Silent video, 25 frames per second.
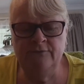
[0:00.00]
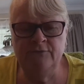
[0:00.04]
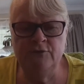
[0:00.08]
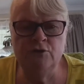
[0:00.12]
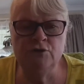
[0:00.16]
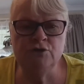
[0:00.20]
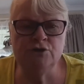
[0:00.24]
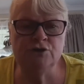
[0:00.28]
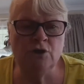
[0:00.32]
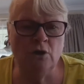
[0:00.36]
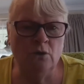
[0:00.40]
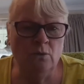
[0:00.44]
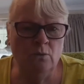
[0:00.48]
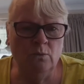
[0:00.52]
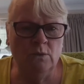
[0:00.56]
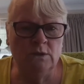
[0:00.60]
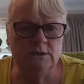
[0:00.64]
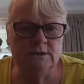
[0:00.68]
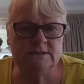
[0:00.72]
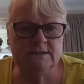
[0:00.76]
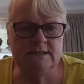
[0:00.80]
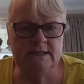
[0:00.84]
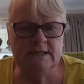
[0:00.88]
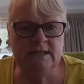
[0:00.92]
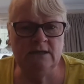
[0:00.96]
if you don't
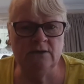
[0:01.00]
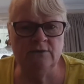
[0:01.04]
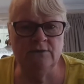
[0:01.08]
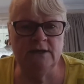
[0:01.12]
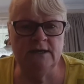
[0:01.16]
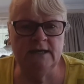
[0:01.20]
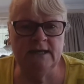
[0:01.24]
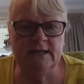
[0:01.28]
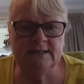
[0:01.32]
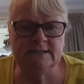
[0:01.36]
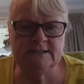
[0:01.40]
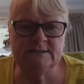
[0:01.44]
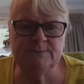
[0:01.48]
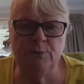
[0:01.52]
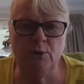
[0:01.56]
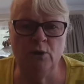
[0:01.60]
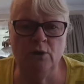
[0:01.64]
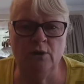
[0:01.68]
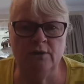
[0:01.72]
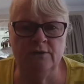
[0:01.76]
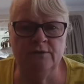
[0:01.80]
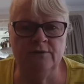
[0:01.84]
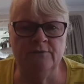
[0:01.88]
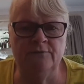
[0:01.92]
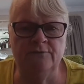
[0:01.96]
want to hear the next
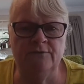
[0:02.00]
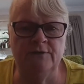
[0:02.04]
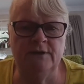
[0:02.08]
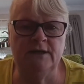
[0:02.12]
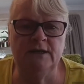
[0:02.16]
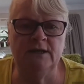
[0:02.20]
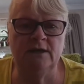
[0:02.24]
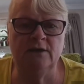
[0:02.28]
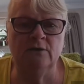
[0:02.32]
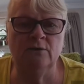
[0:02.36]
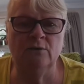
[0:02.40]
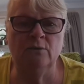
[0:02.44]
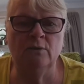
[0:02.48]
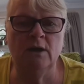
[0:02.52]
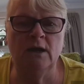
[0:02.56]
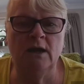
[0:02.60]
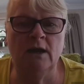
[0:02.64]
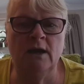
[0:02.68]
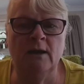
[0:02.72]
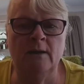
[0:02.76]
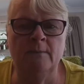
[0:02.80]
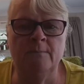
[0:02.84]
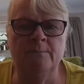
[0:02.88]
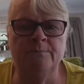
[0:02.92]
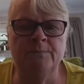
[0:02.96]
part of the video,
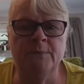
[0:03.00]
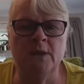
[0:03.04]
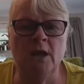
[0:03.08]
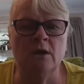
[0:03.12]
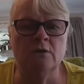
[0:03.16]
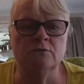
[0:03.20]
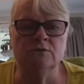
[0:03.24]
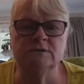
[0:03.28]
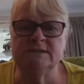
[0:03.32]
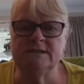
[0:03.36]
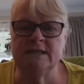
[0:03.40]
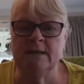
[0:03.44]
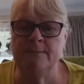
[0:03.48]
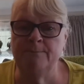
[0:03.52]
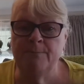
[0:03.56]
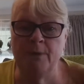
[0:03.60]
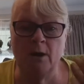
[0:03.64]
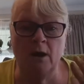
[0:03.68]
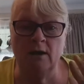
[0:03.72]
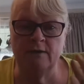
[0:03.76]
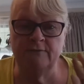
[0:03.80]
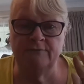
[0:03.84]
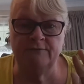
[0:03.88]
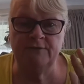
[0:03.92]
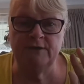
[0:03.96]
um, I'll say
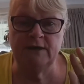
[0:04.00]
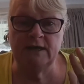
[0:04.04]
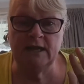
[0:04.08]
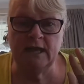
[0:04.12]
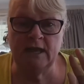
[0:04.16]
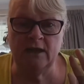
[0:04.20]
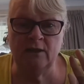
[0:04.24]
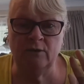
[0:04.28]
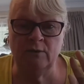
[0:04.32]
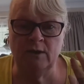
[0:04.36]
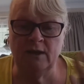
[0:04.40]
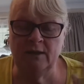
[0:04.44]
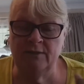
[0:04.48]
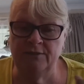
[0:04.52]
bye for now